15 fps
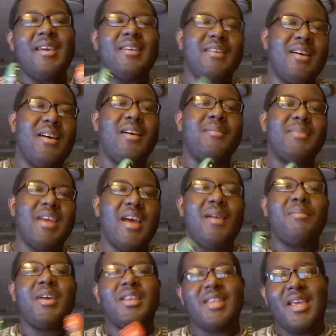Calm
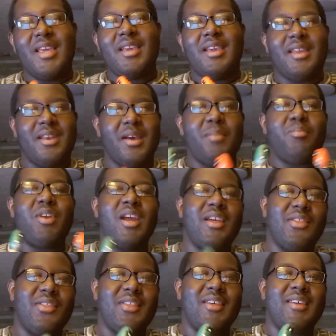down by taking a breath.